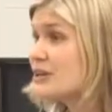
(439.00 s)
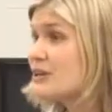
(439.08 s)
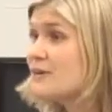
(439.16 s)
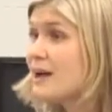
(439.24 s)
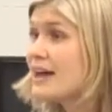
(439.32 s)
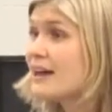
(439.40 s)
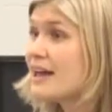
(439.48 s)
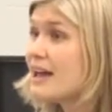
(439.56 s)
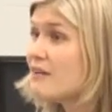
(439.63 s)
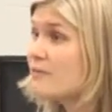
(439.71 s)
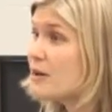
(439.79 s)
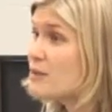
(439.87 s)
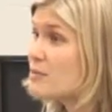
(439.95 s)
you, and I
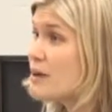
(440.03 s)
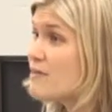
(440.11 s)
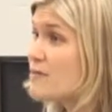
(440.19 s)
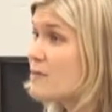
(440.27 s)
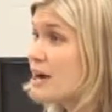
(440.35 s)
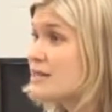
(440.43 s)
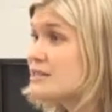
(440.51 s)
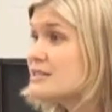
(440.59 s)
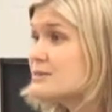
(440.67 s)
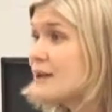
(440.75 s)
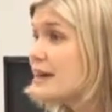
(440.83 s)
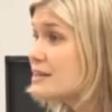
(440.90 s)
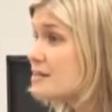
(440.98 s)
have my own private practice,
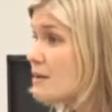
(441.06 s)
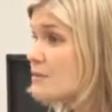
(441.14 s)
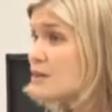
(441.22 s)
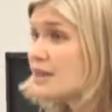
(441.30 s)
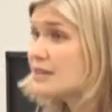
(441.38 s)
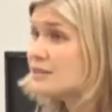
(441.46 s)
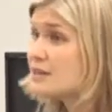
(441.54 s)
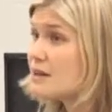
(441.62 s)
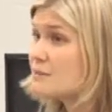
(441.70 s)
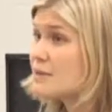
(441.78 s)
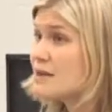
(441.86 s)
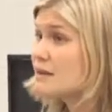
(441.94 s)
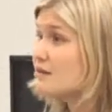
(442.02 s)
so anytime you'd like to
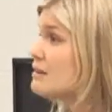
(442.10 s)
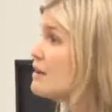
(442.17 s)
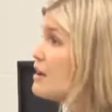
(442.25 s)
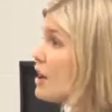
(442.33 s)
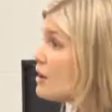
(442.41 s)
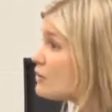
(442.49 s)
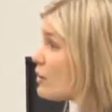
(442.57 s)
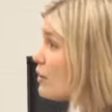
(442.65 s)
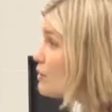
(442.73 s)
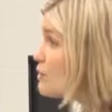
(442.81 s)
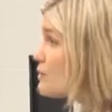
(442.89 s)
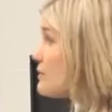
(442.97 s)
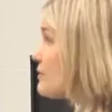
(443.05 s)
come in
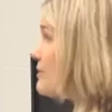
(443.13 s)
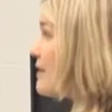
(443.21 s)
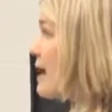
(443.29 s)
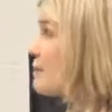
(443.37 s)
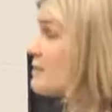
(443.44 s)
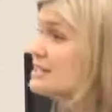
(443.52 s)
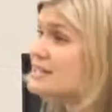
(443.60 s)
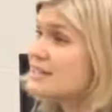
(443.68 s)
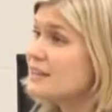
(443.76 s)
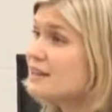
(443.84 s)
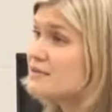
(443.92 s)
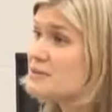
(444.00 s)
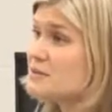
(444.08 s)
alone or with your families,
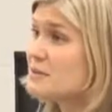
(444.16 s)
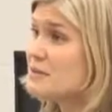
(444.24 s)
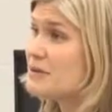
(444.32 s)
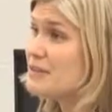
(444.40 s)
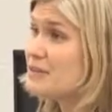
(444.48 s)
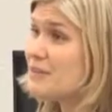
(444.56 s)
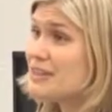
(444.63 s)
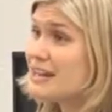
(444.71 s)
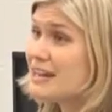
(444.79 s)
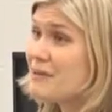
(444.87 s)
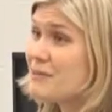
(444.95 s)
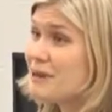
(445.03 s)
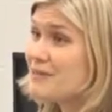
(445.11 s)
I'd love to meet with
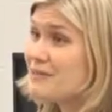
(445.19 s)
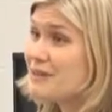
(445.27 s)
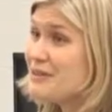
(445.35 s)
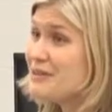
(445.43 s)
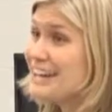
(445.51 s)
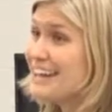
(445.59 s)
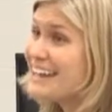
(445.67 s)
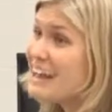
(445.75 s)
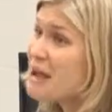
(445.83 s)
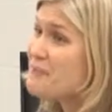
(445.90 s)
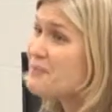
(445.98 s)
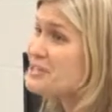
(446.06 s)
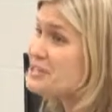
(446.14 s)
any one of you, and
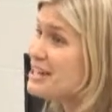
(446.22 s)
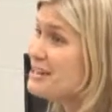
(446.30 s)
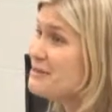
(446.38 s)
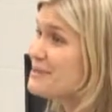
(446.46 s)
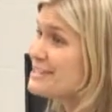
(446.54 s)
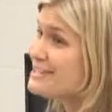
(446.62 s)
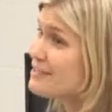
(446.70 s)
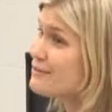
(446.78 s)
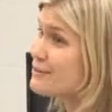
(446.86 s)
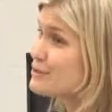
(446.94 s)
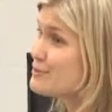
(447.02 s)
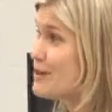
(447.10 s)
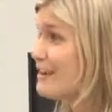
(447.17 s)
appreciate you missing the
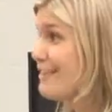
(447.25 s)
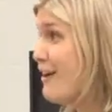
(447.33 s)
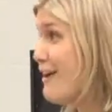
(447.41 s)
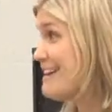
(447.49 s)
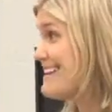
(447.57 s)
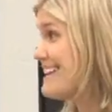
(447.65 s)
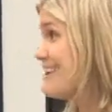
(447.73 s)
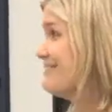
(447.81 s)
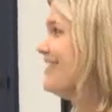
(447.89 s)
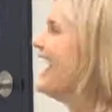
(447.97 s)
first part of the hockey game.